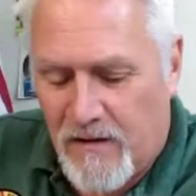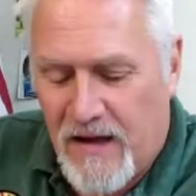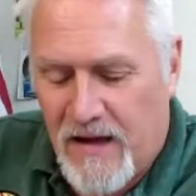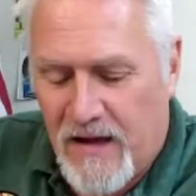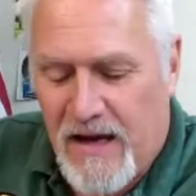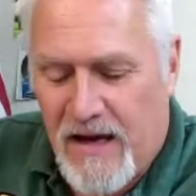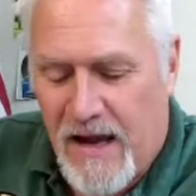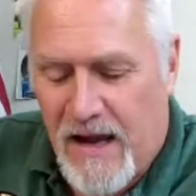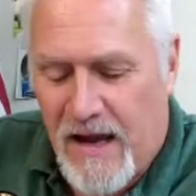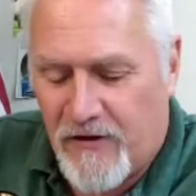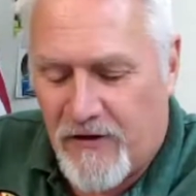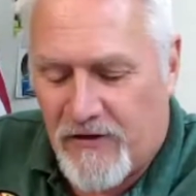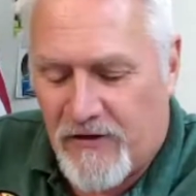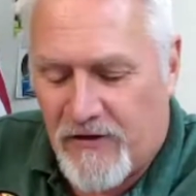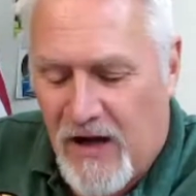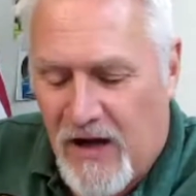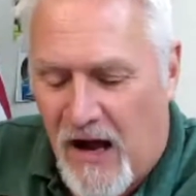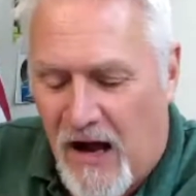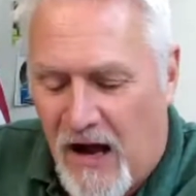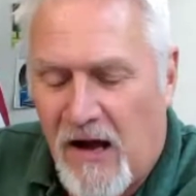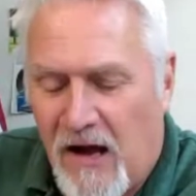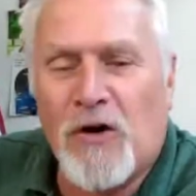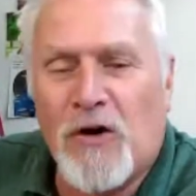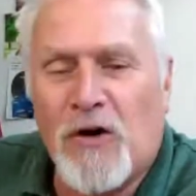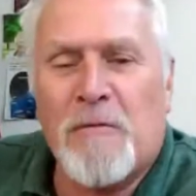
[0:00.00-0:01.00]
they gave us
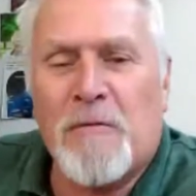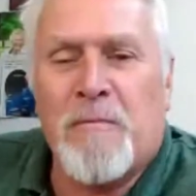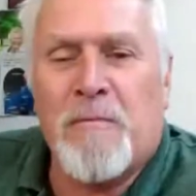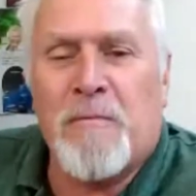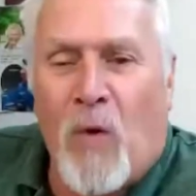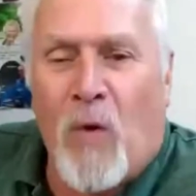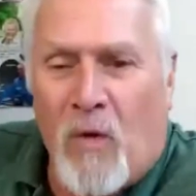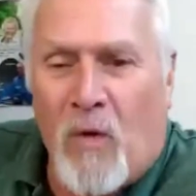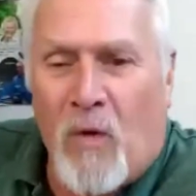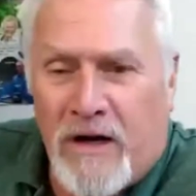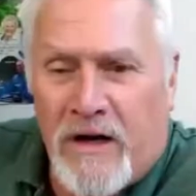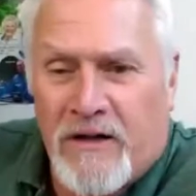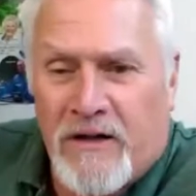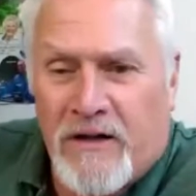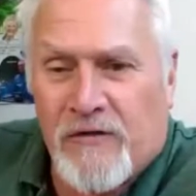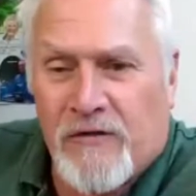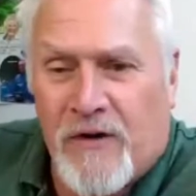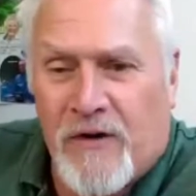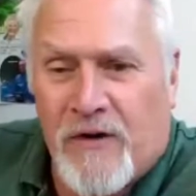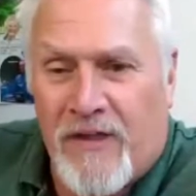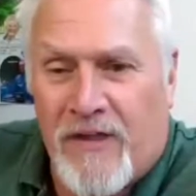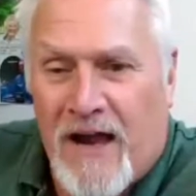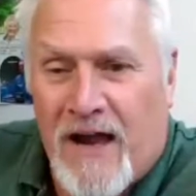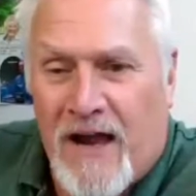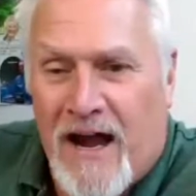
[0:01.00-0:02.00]
100 points for
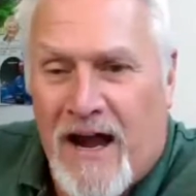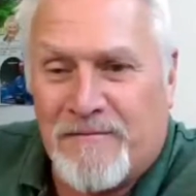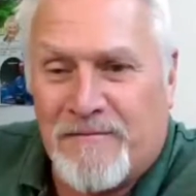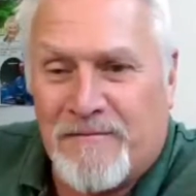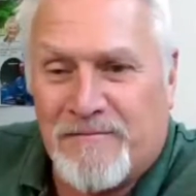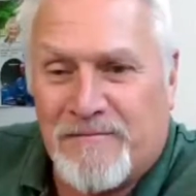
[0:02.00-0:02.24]
that